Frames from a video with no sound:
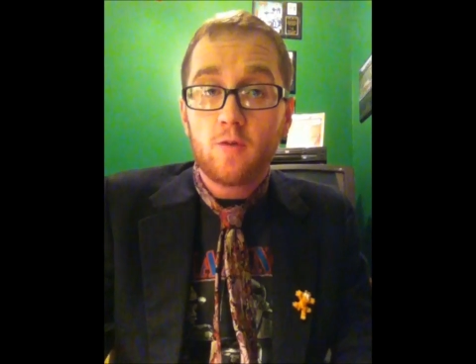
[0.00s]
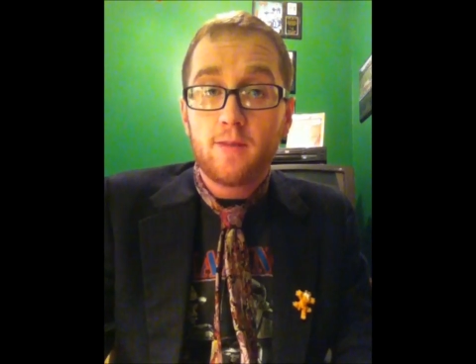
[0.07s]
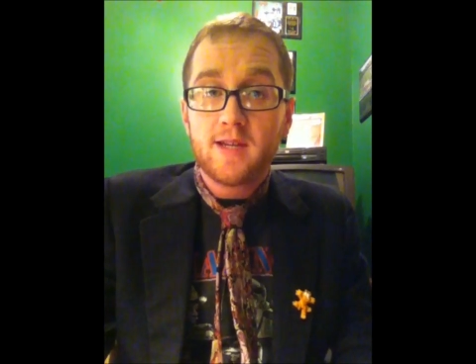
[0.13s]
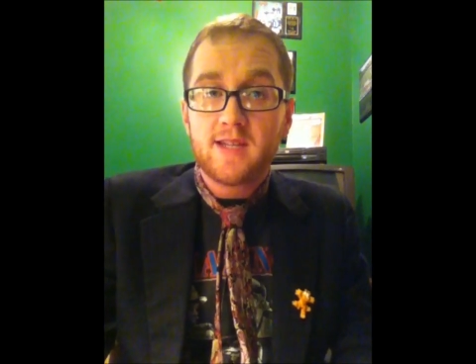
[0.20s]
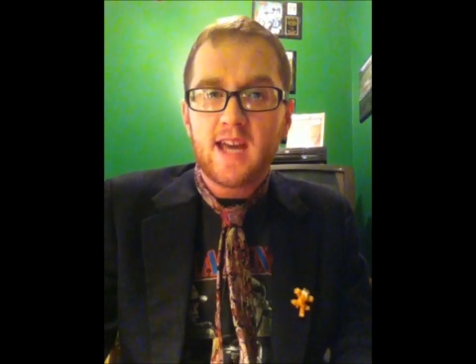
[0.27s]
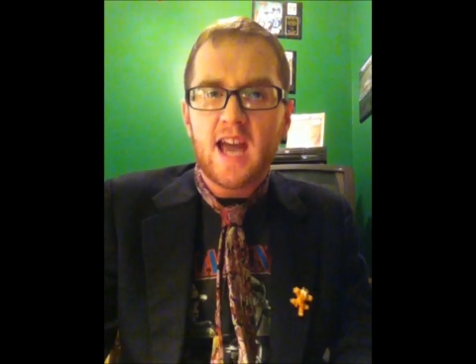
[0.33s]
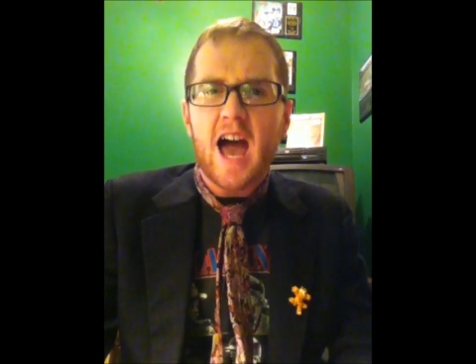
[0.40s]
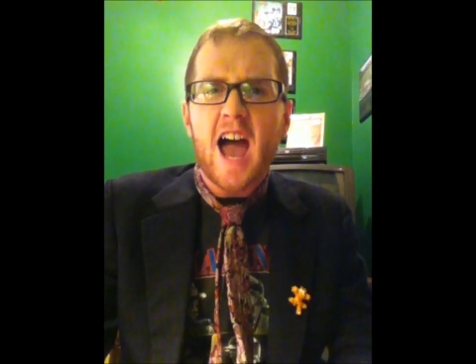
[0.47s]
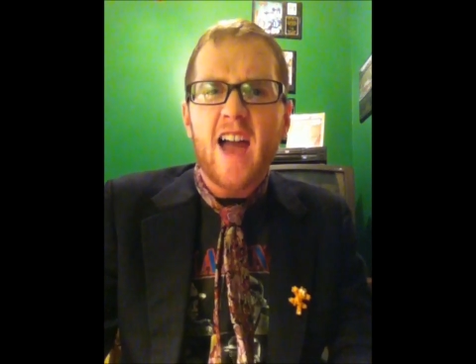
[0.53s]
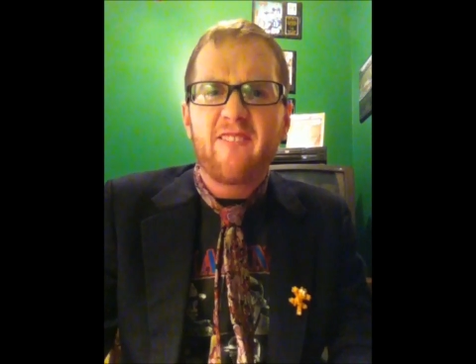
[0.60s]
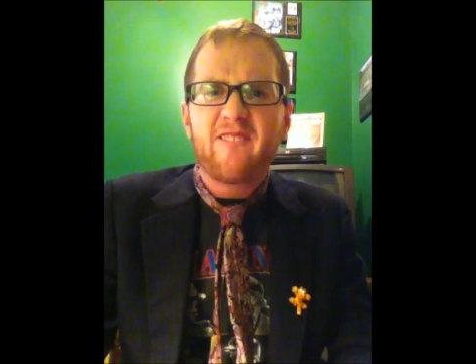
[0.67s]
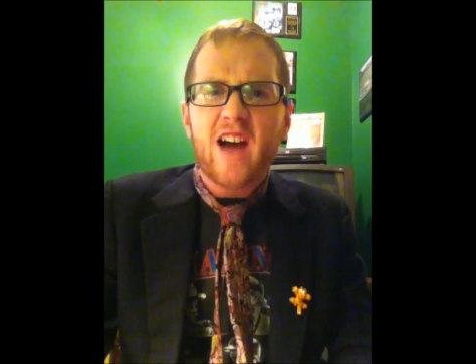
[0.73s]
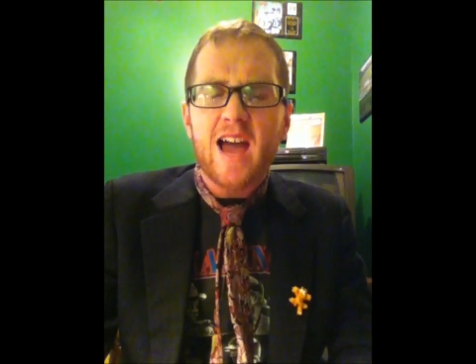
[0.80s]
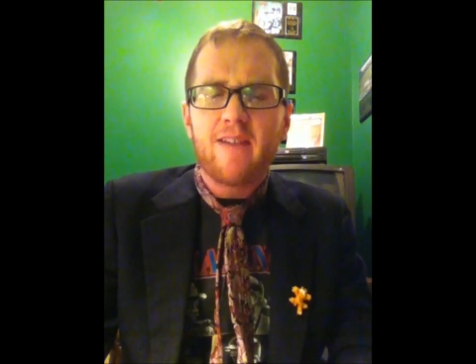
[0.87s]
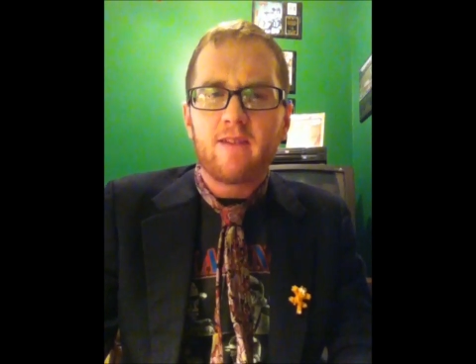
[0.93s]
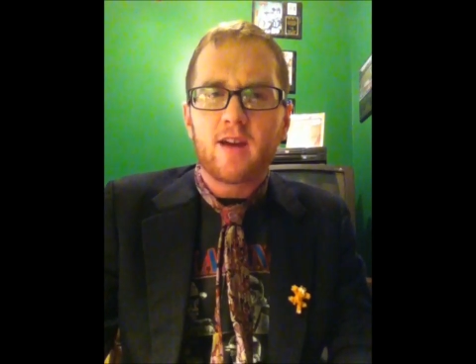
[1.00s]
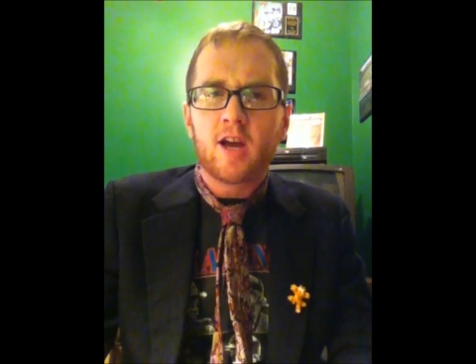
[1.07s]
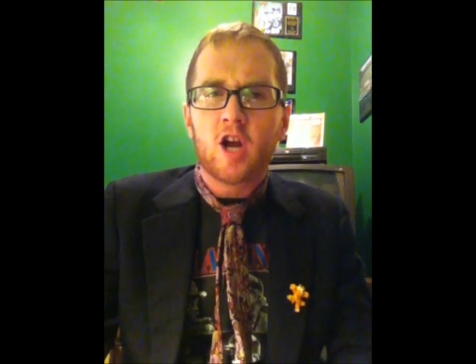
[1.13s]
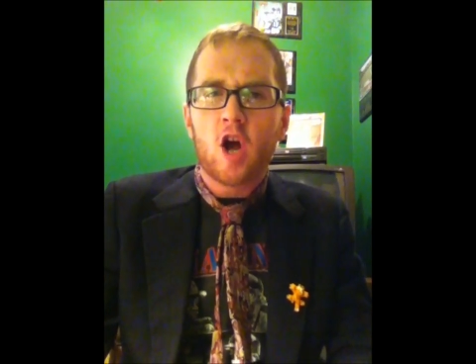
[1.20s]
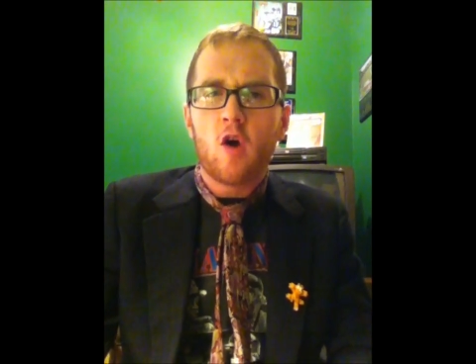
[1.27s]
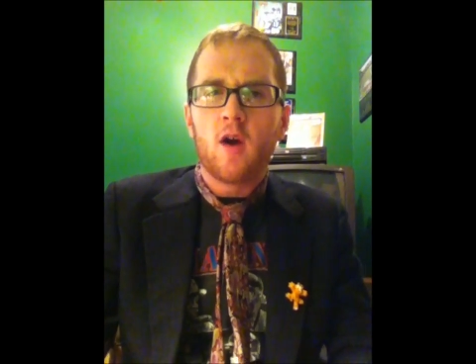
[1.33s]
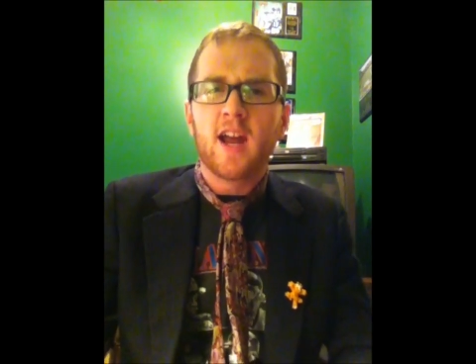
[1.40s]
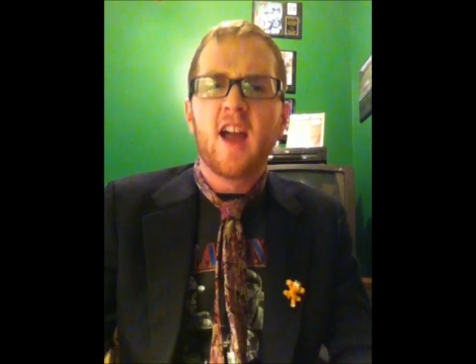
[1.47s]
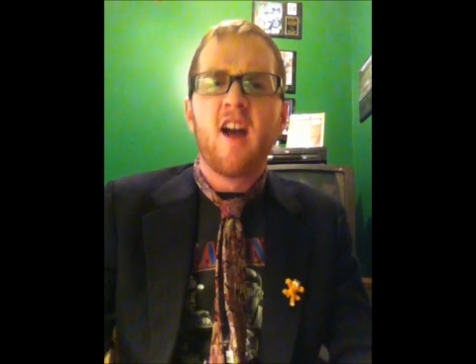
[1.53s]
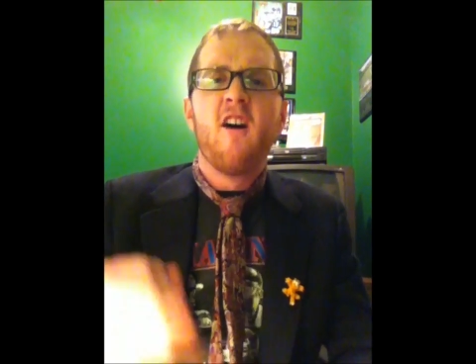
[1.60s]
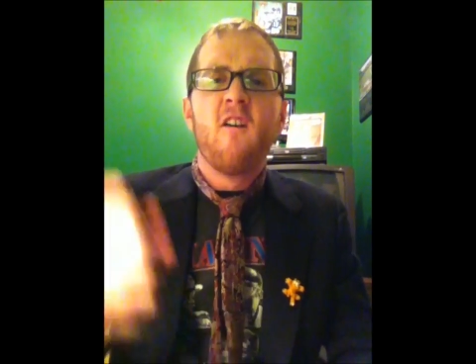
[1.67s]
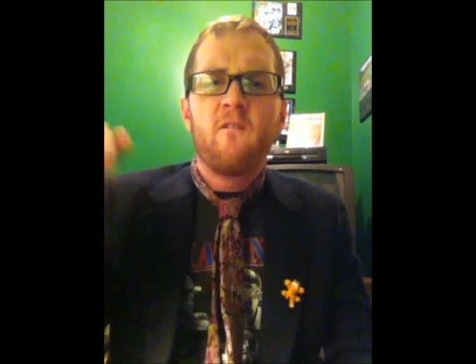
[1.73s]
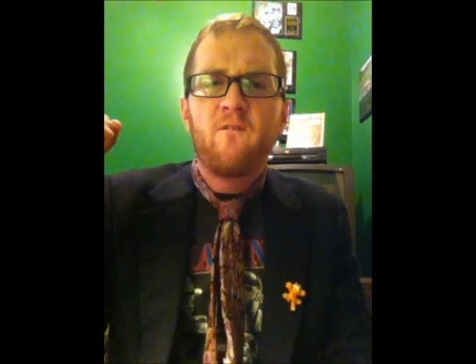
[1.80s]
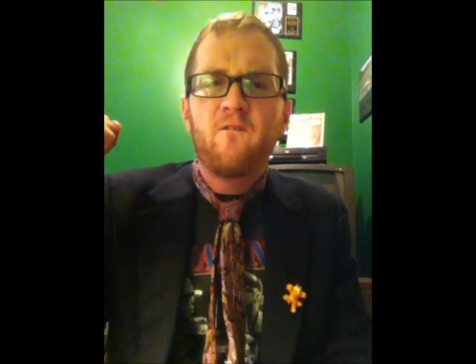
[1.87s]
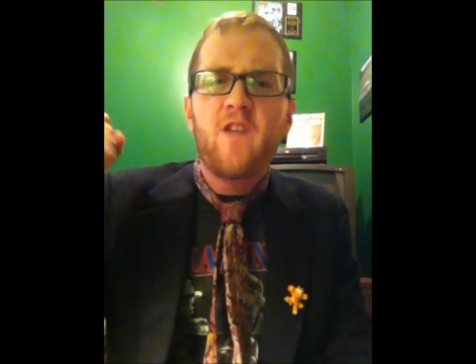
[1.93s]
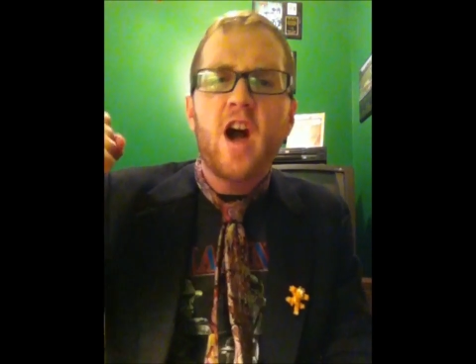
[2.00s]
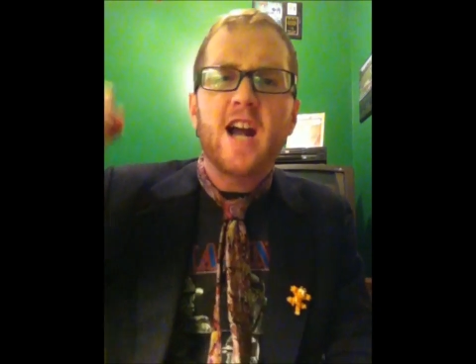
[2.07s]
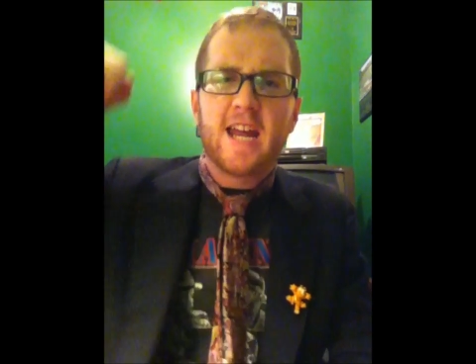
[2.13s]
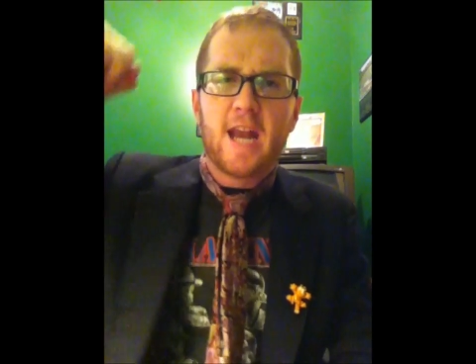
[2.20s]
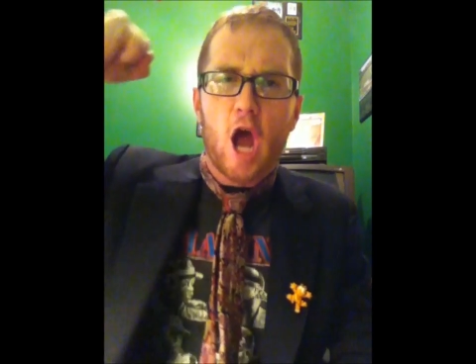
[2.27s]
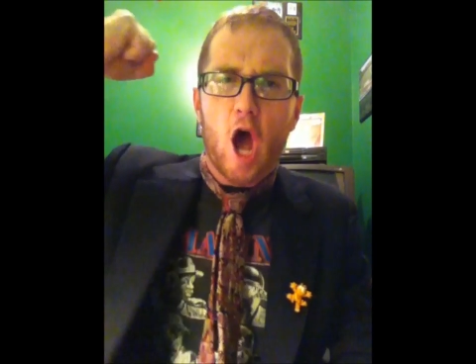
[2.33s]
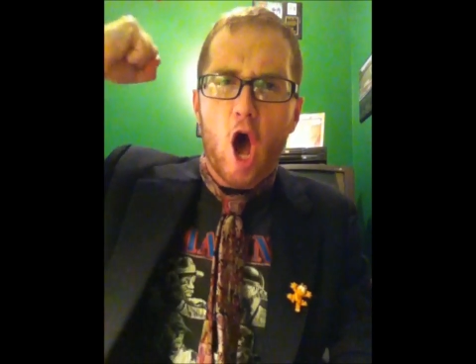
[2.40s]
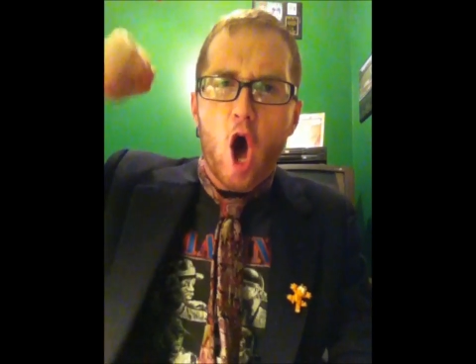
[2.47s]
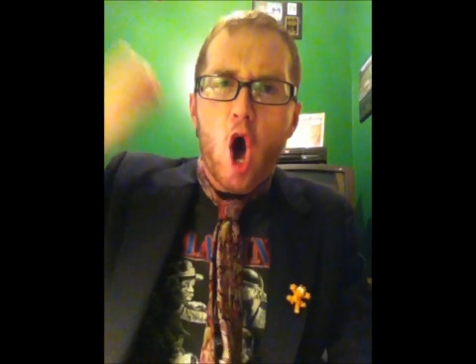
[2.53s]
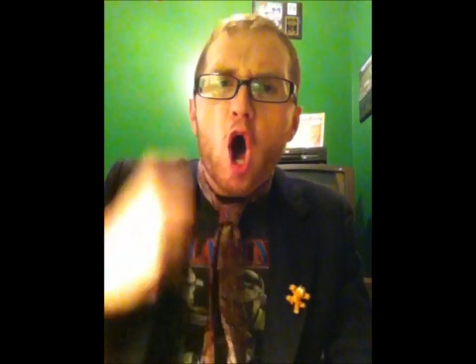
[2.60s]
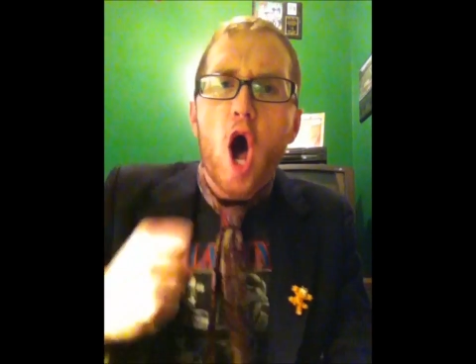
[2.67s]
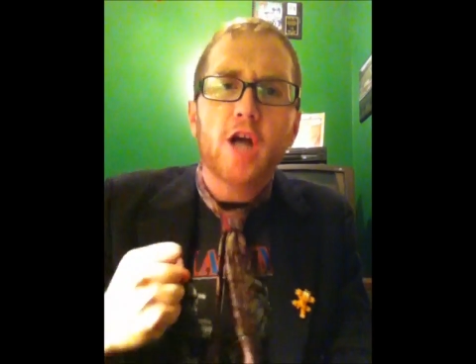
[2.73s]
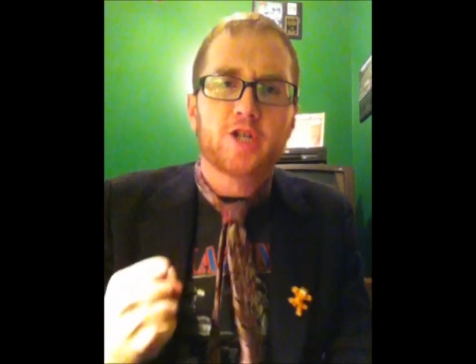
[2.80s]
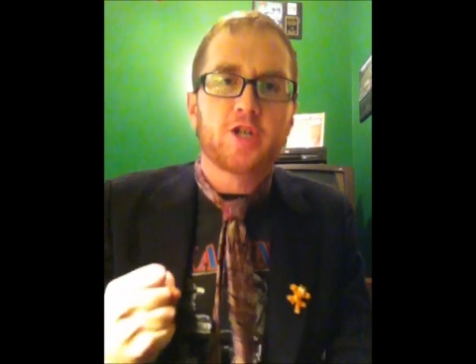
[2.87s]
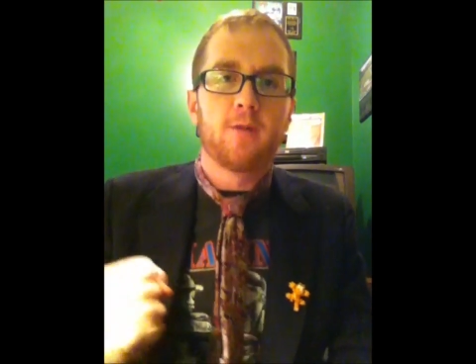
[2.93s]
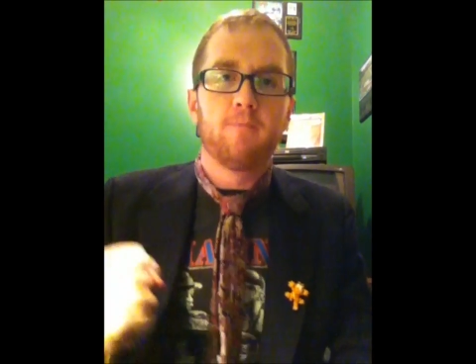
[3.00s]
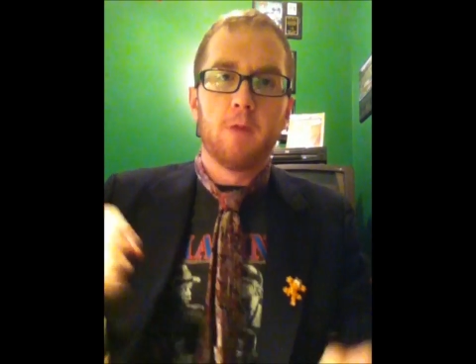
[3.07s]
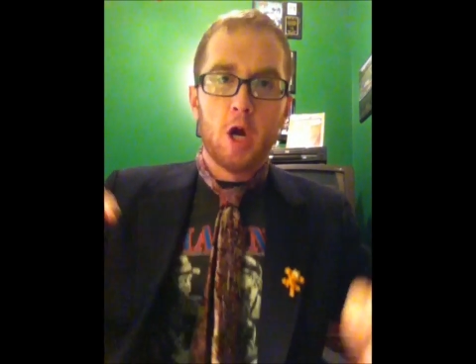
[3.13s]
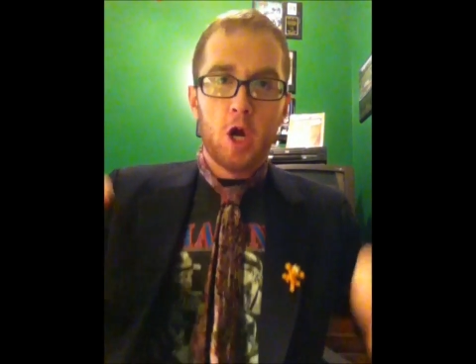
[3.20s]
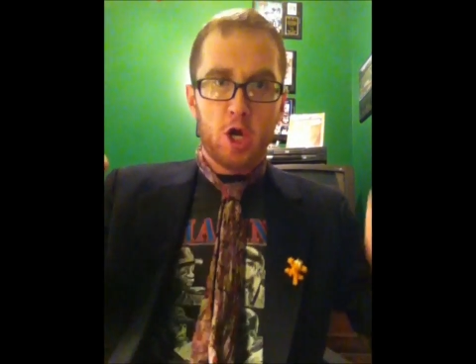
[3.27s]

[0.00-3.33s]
busy high-fiving going, "Fucking awesome!